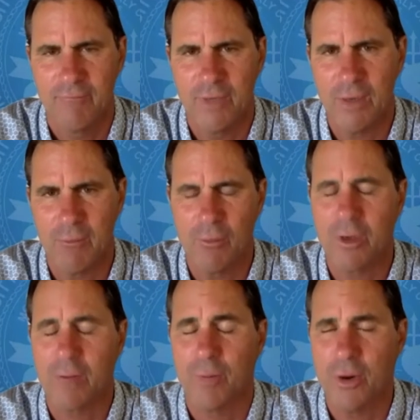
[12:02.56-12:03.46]
we work
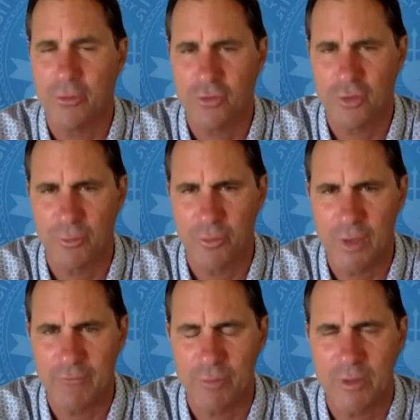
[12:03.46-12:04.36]
in partnership with
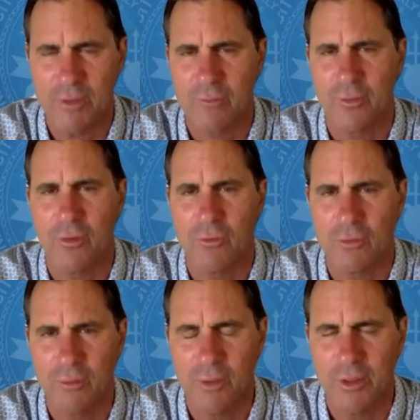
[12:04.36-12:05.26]
governments, with local
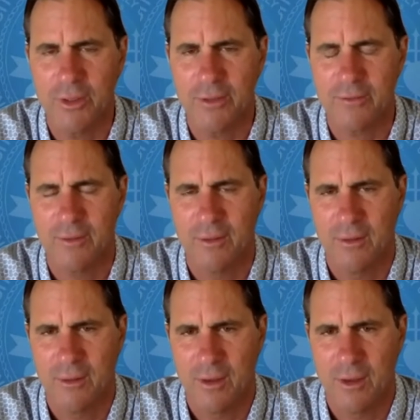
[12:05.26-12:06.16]
communities,
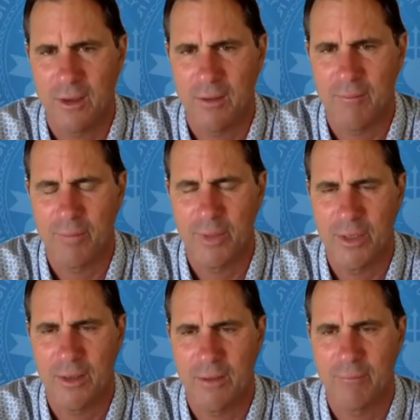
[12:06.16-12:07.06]

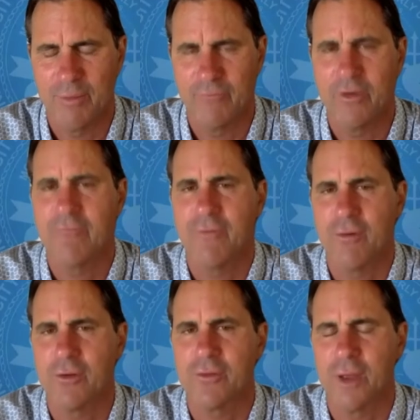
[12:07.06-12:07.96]
but very
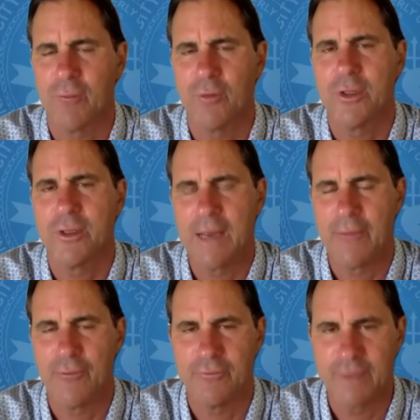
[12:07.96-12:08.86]
focused on really
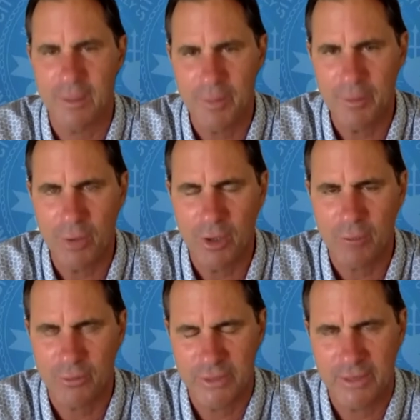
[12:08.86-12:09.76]
either developing
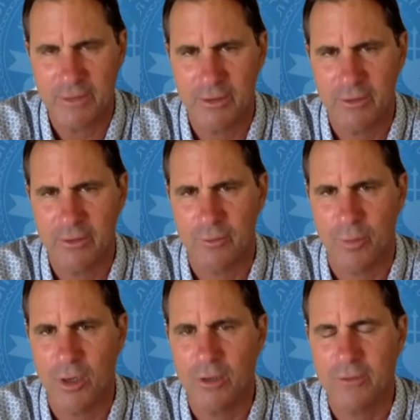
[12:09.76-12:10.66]
protected areas or
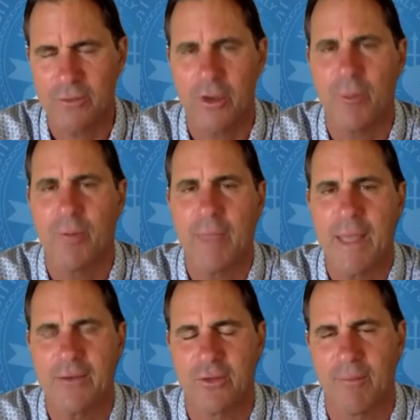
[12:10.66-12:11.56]
parks or helping
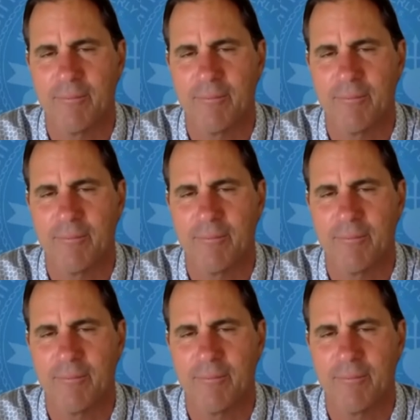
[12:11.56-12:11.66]
manage them.